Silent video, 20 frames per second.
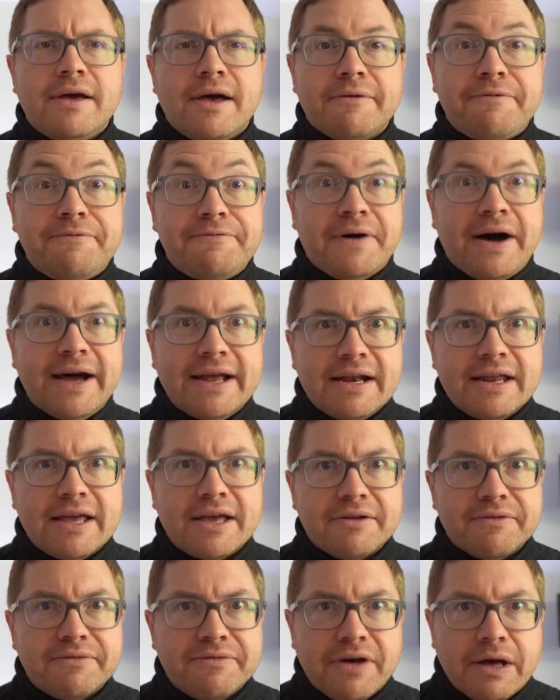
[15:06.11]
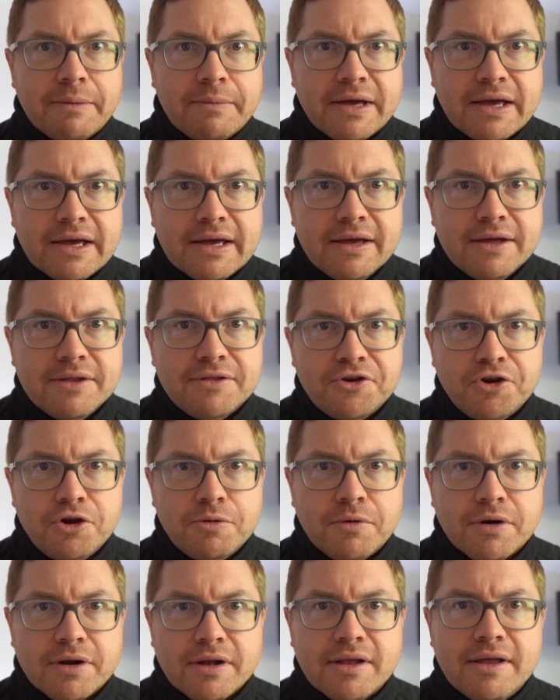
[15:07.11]
finally confirming the new
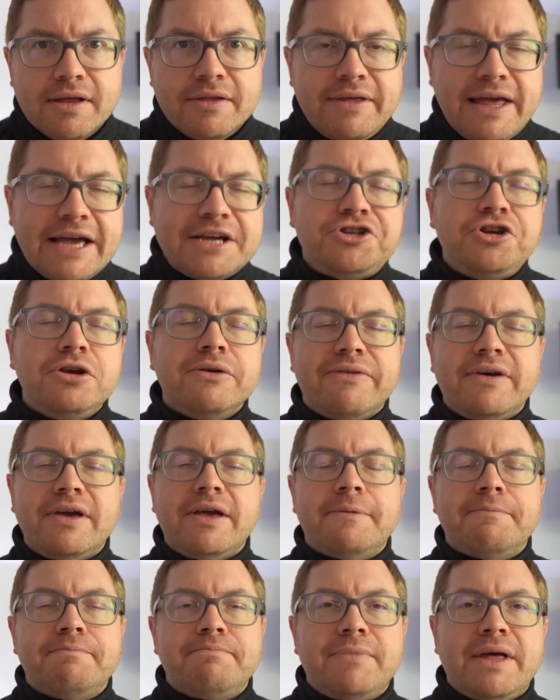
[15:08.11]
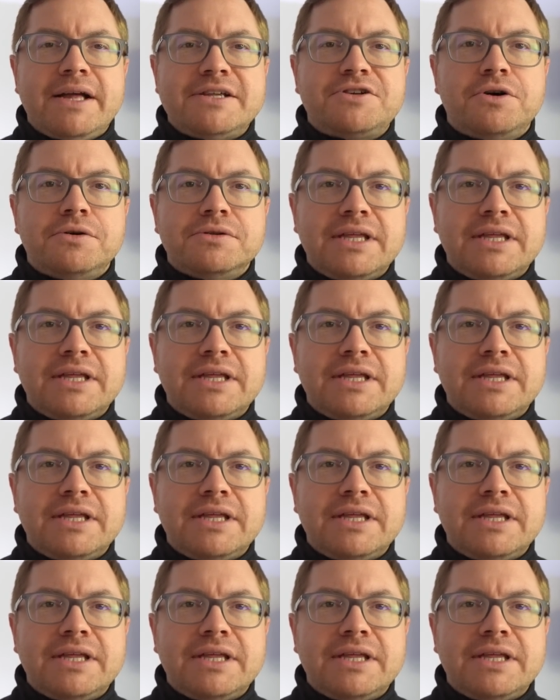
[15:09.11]
model, the SUV. It's called